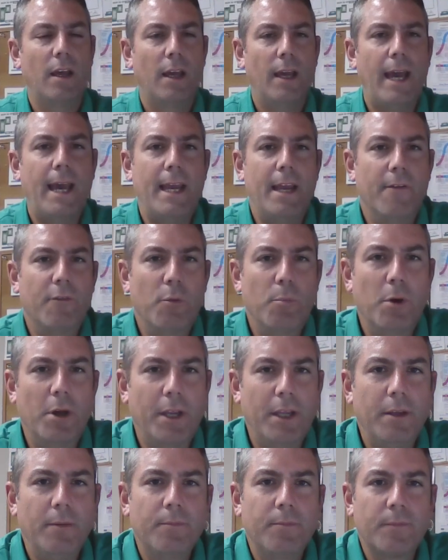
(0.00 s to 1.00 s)
Hey,
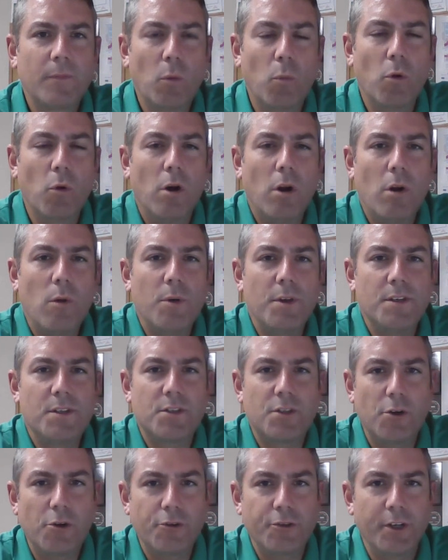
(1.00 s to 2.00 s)
everybody. We're always
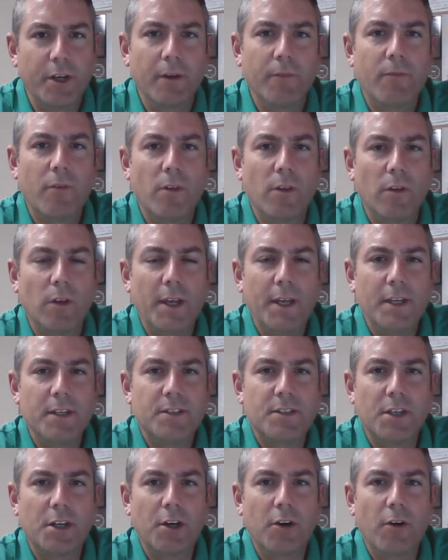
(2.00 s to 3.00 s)
searching for the
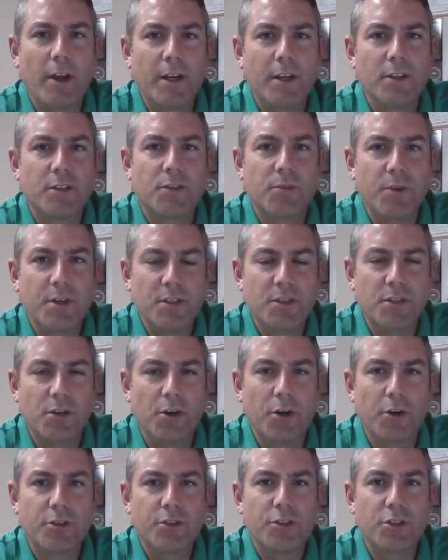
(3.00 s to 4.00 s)
latest and greatest
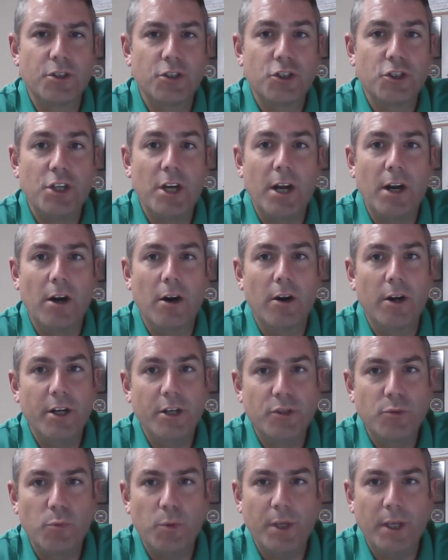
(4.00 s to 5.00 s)
research to share
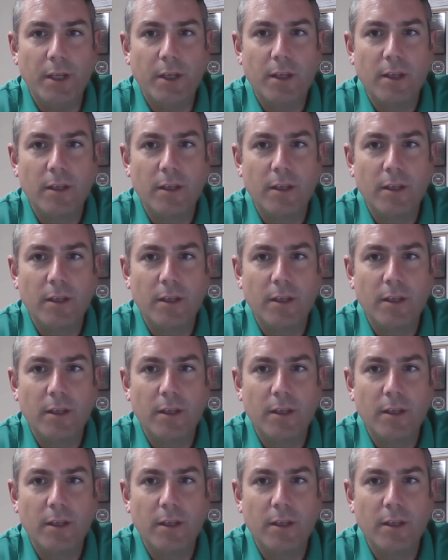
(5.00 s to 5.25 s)
each week.